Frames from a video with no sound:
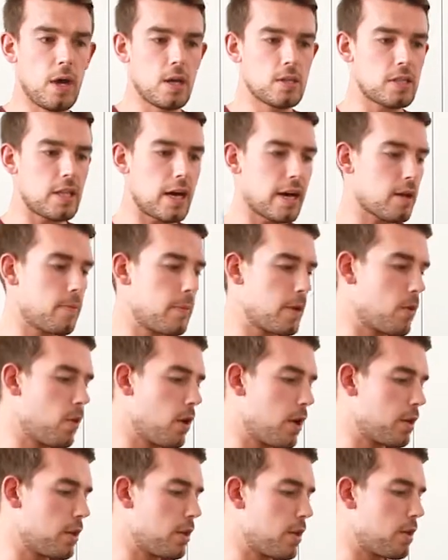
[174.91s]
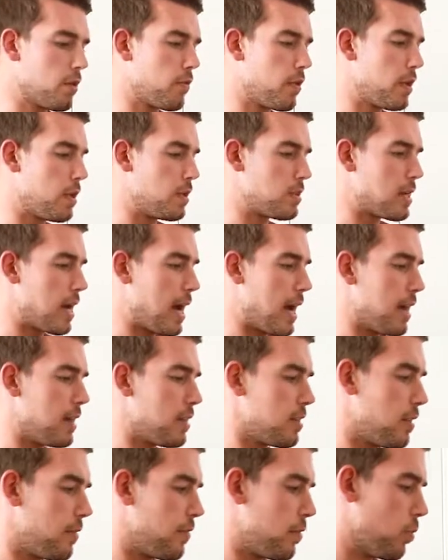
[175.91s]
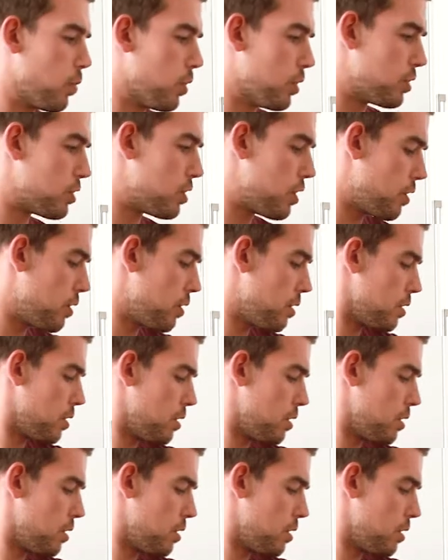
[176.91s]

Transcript: So that can be quite a good ingredient to add if you want to.